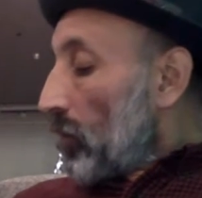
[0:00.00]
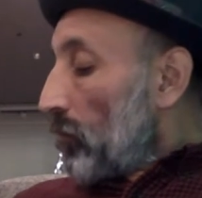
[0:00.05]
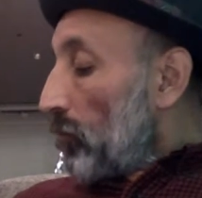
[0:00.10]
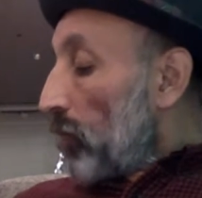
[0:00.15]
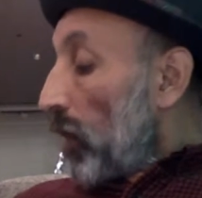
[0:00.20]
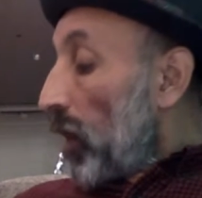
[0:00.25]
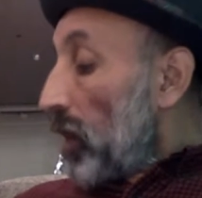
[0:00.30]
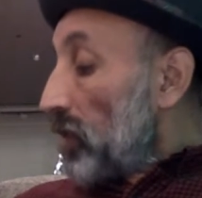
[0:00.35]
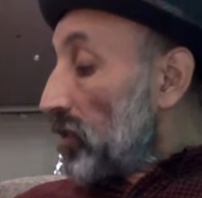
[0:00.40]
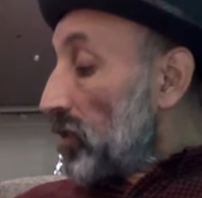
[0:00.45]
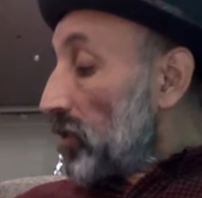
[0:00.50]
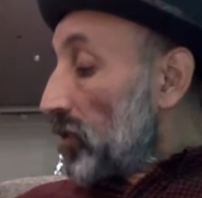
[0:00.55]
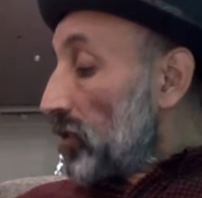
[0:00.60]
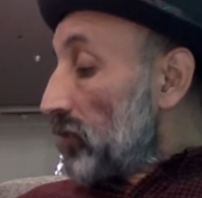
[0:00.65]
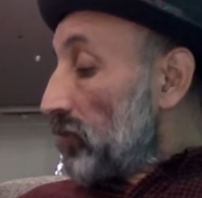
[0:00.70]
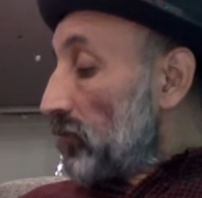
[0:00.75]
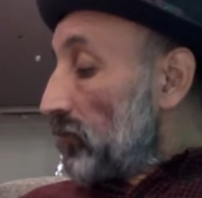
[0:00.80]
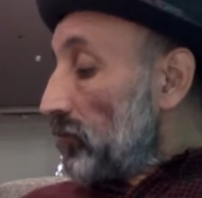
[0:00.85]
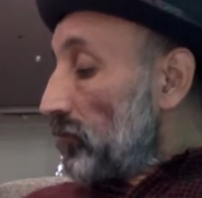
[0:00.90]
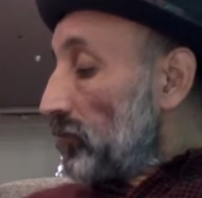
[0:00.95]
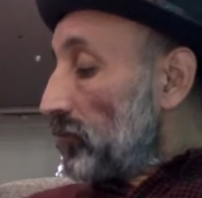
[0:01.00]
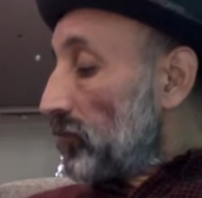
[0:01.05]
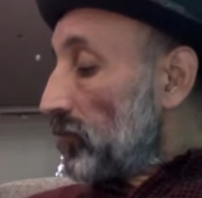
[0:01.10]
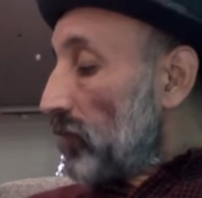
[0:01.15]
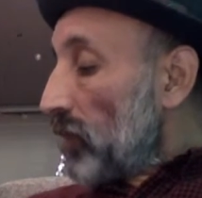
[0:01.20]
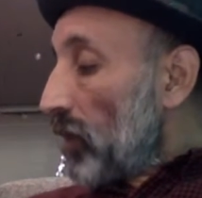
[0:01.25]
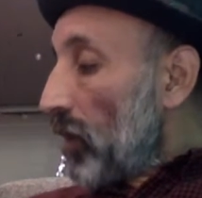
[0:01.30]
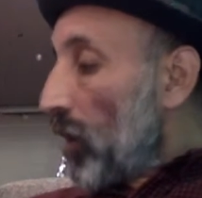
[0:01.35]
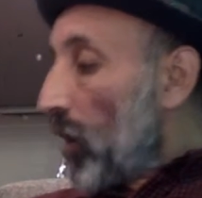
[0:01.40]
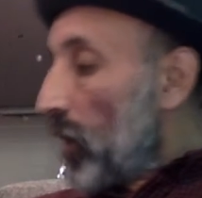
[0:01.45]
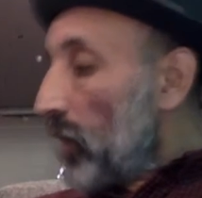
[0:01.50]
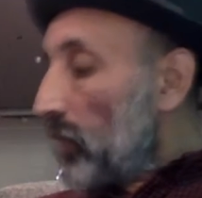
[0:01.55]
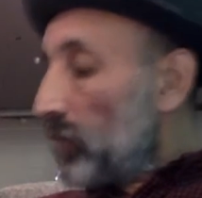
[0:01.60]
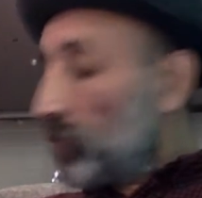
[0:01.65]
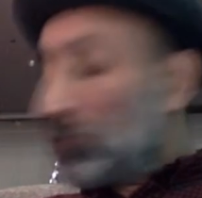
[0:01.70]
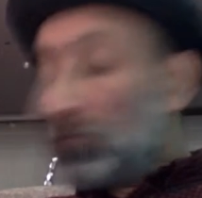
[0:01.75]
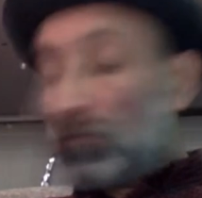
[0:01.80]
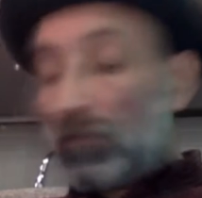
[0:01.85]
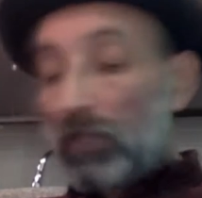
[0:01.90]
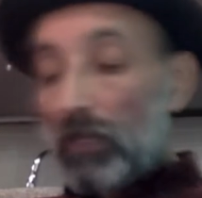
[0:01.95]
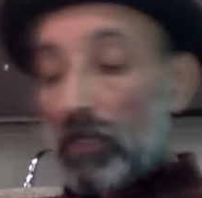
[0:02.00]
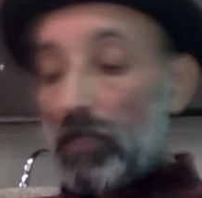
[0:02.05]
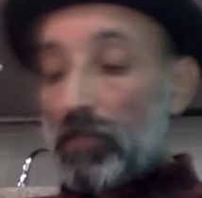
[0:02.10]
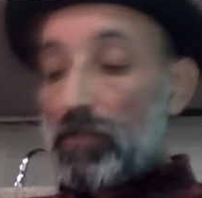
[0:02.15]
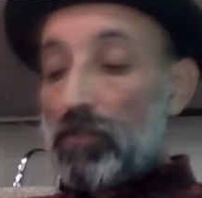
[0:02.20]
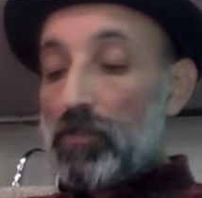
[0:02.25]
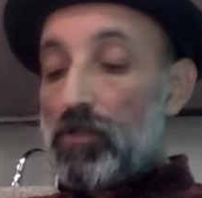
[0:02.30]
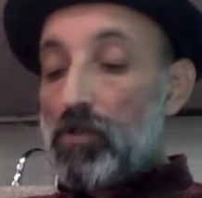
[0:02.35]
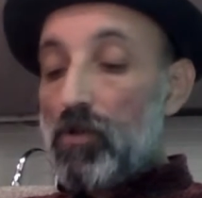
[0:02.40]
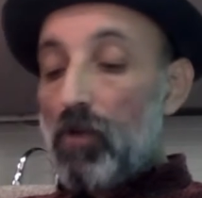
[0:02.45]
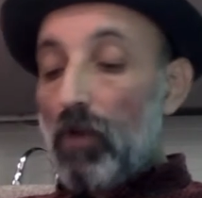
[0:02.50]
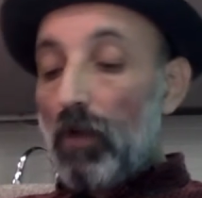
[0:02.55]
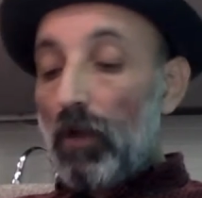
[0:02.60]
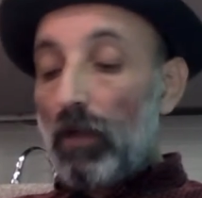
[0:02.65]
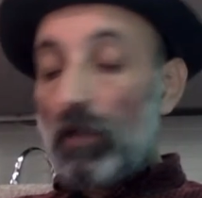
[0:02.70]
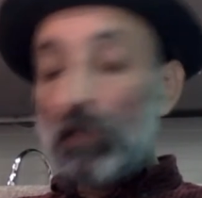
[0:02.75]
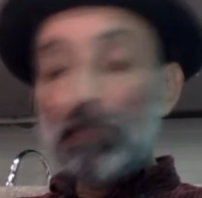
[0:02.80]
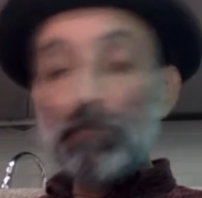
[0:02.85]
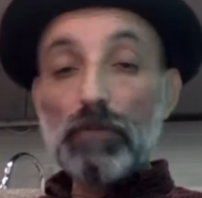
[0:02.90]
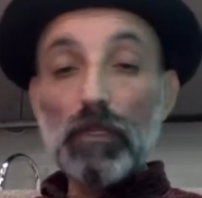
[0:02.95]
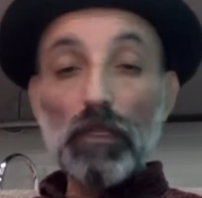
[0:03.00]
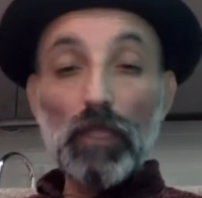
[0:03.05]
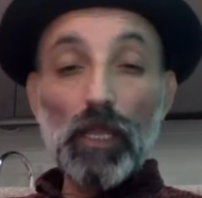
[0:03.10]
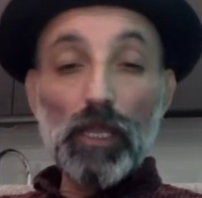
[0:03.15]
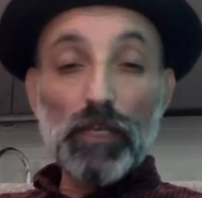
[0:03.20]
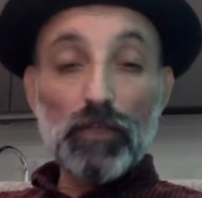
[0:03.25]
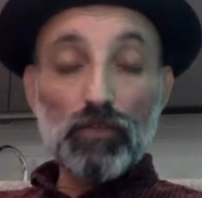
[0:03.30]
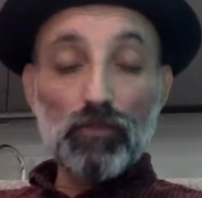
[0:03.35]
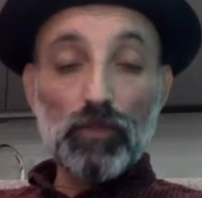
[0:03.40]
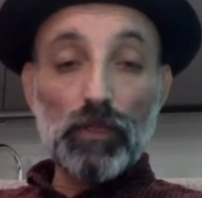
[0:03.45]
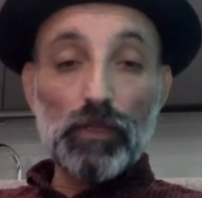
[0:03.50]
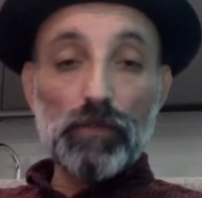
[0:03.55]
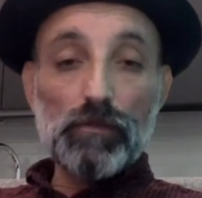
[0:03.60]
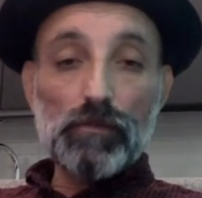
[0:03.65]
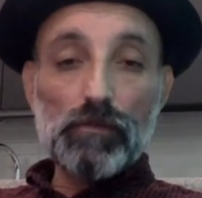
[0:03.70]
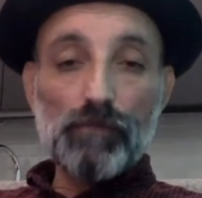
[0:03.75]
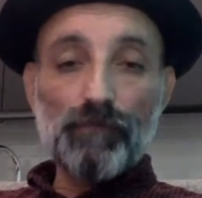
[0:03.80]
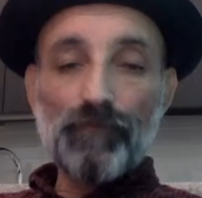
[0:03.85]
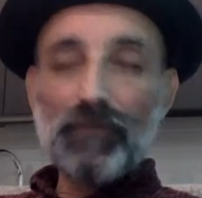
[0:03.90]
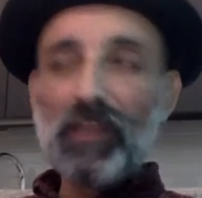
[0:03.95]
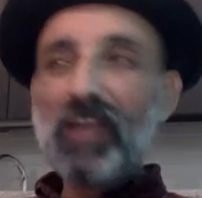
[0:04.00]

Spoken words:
positive that you all relate to it.